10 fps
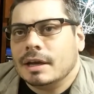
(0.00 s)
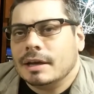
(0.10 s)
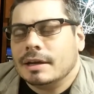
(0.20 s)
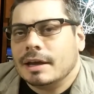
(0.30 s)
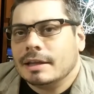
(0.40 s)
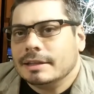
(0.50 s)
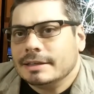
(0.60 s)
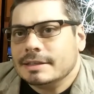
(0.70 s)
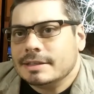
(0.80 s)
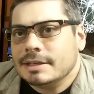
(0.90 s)
I'd like
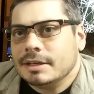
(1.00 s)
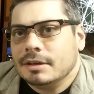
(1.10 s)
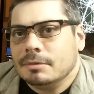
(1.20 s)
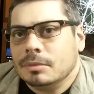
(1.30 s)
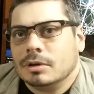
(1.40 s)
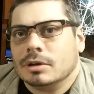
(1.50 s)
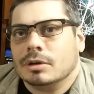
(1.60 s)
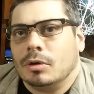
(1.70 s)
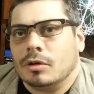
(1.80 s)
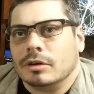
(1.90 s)
to see more
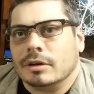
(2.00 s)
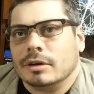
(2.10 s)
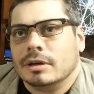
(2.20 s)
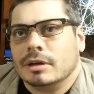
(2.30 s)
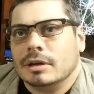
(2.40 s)
horror.